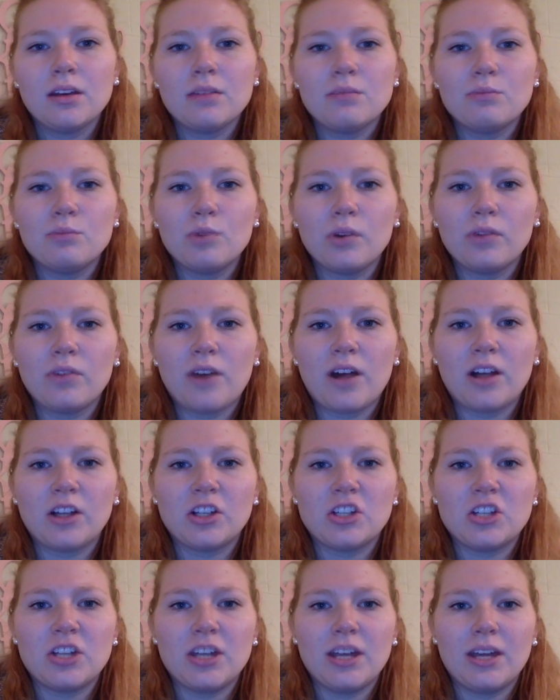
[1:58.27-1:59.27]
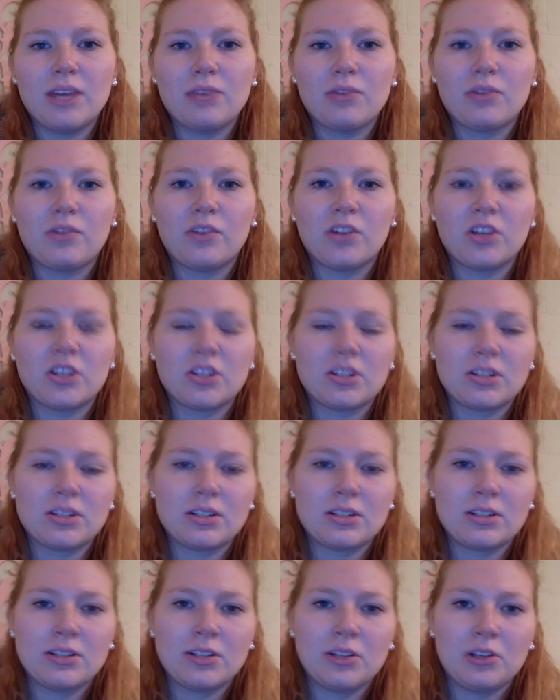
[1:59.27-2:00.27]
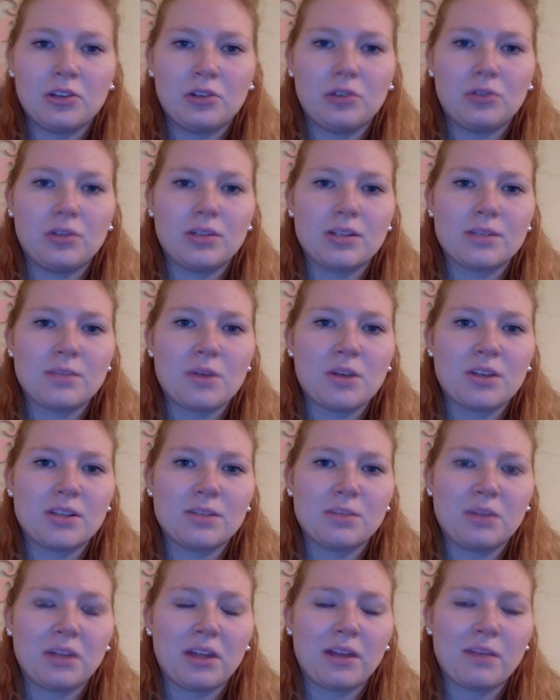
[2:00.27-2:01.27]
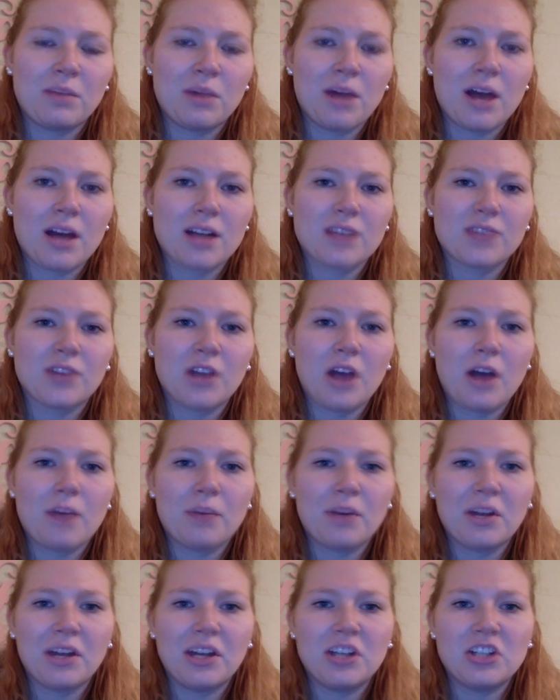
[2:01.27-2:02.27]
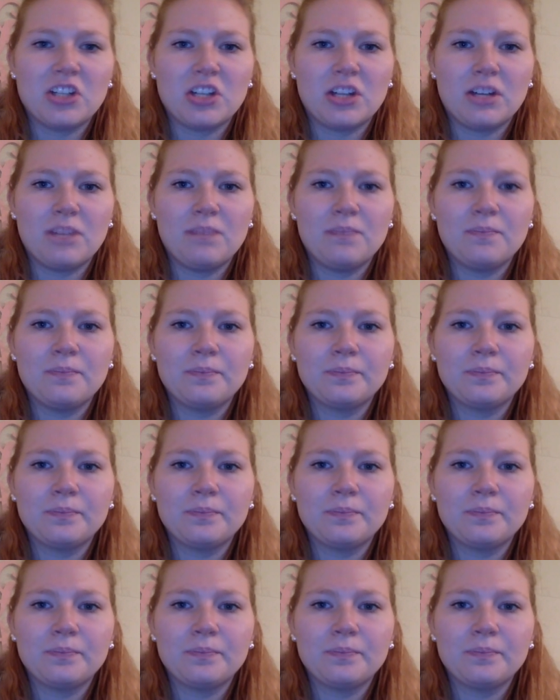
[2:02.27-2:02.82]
Morphology refers to the smallest building blocks for comprehension.